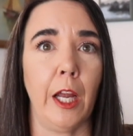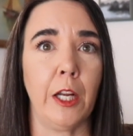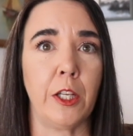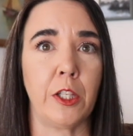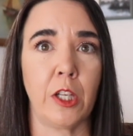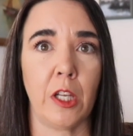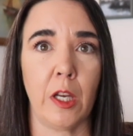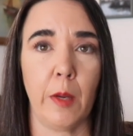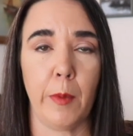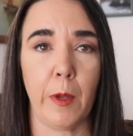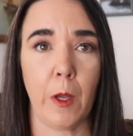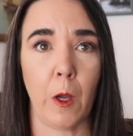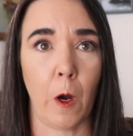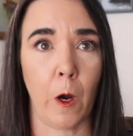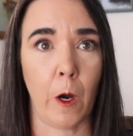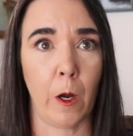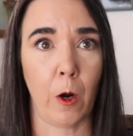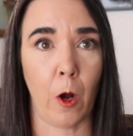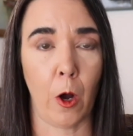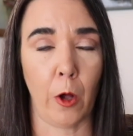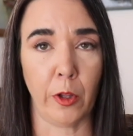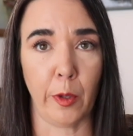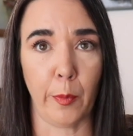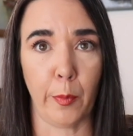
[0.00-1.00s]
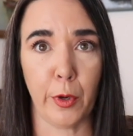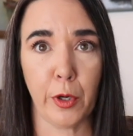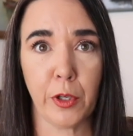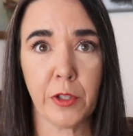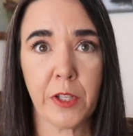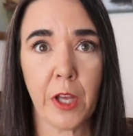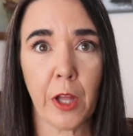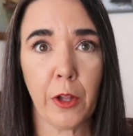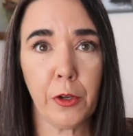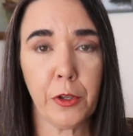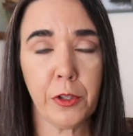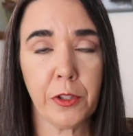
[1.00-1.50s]
It's going to be on all the
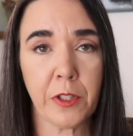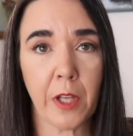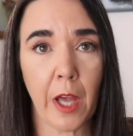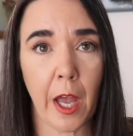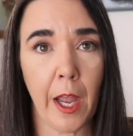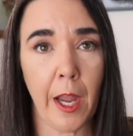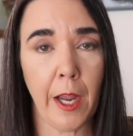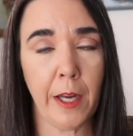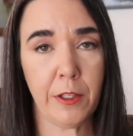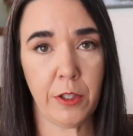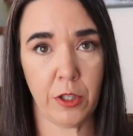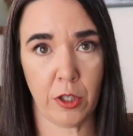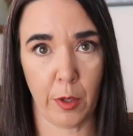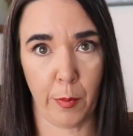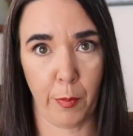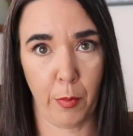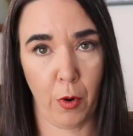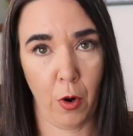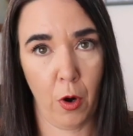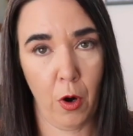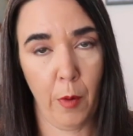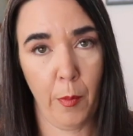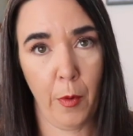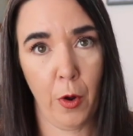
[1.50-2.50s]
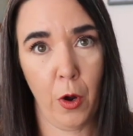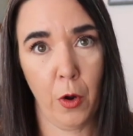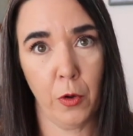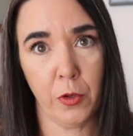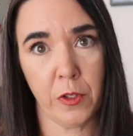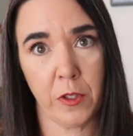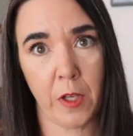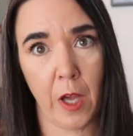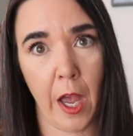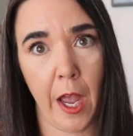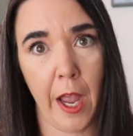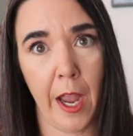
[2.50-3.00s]
bookseller sites, your promo
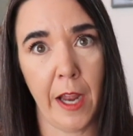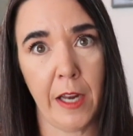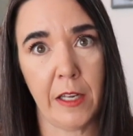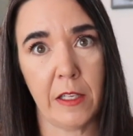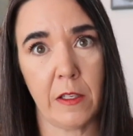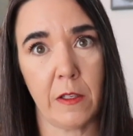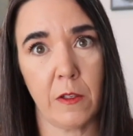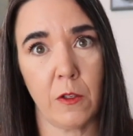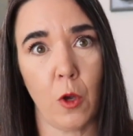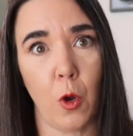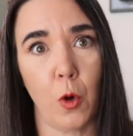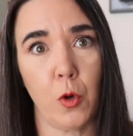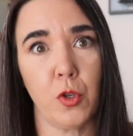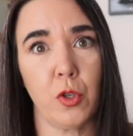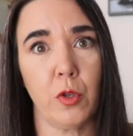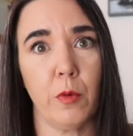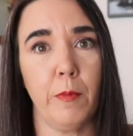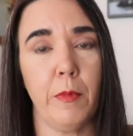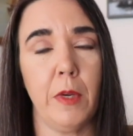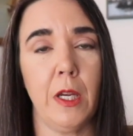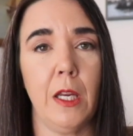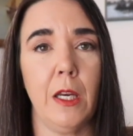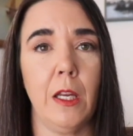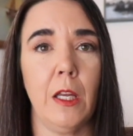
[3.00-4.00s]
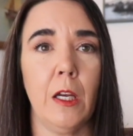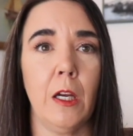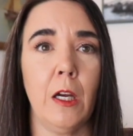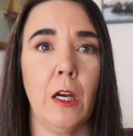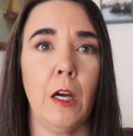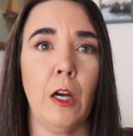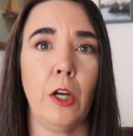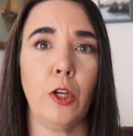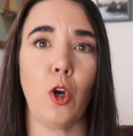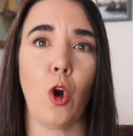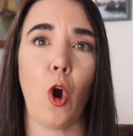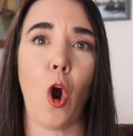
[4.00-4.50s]
sites, social
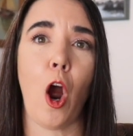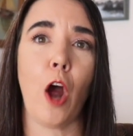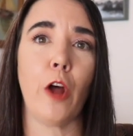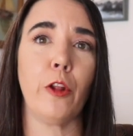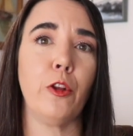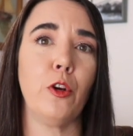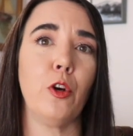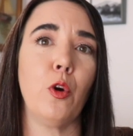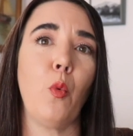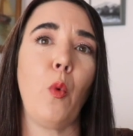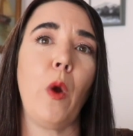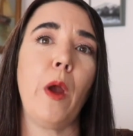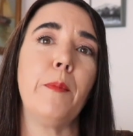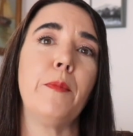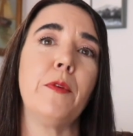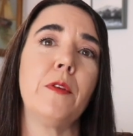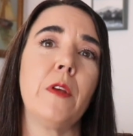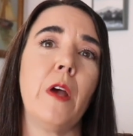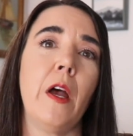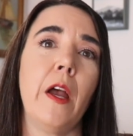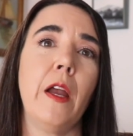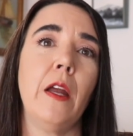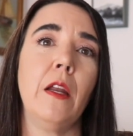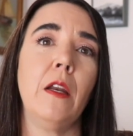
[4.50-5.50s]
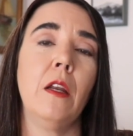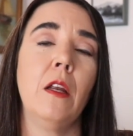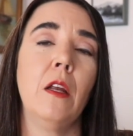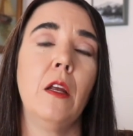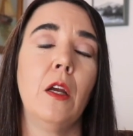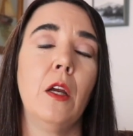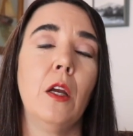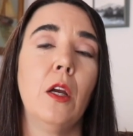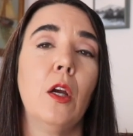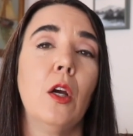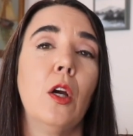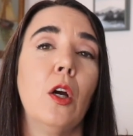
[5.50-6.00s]
media, your author website.
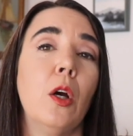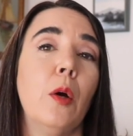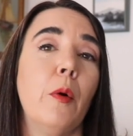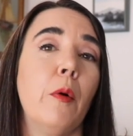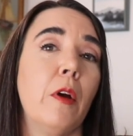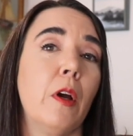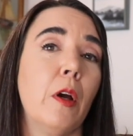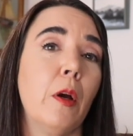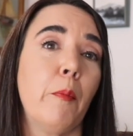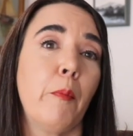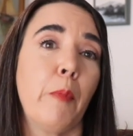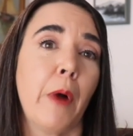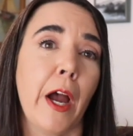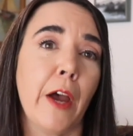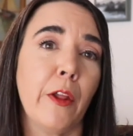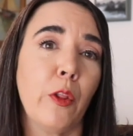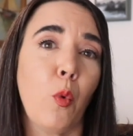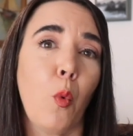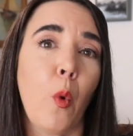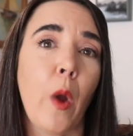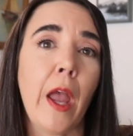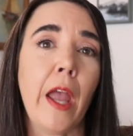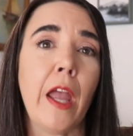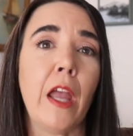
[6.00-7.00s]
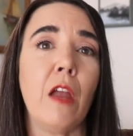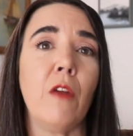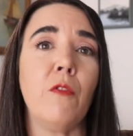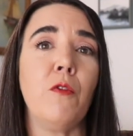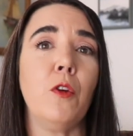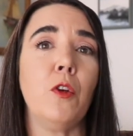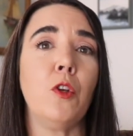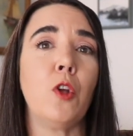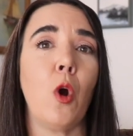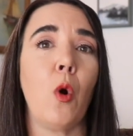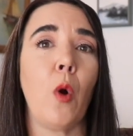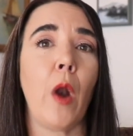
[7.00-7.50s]
By the way,
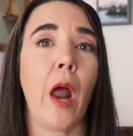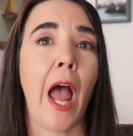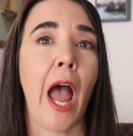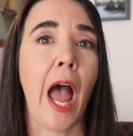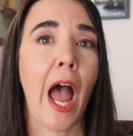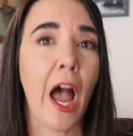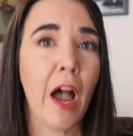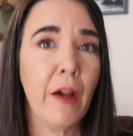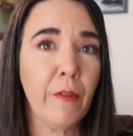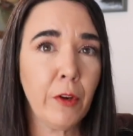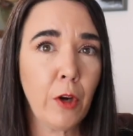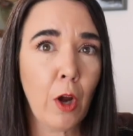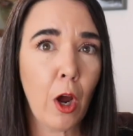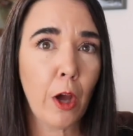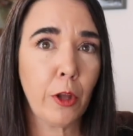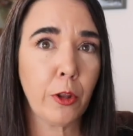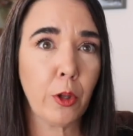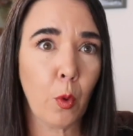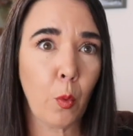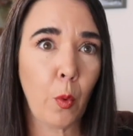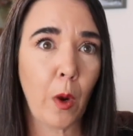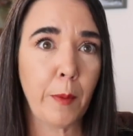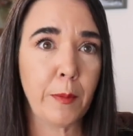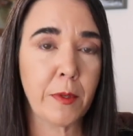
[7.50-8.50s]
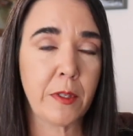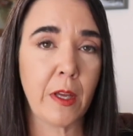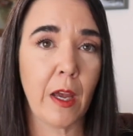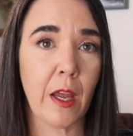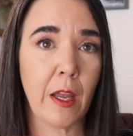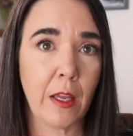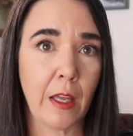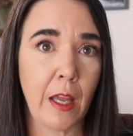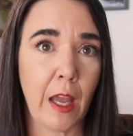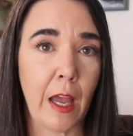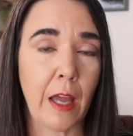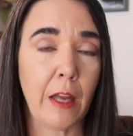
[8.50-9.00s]
if you don't have an author
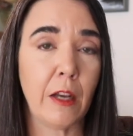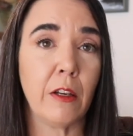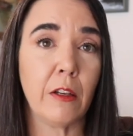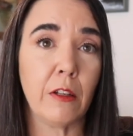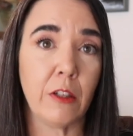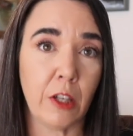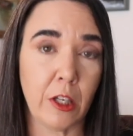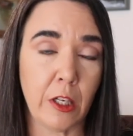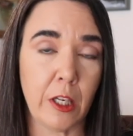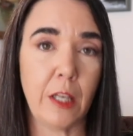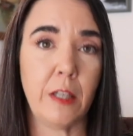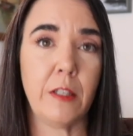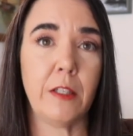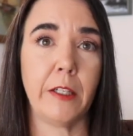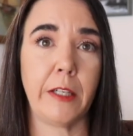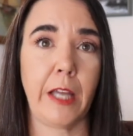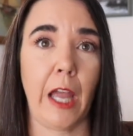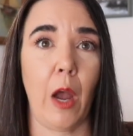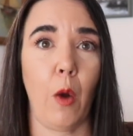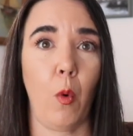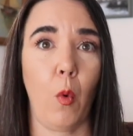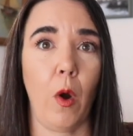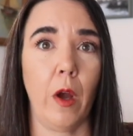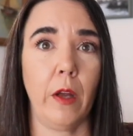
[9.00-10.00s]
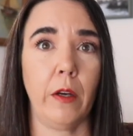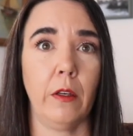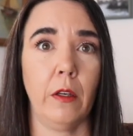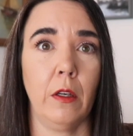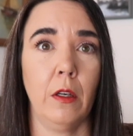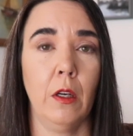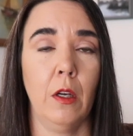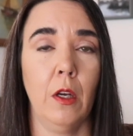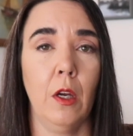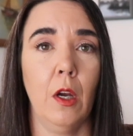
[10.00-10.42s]
website yet, you need to get one.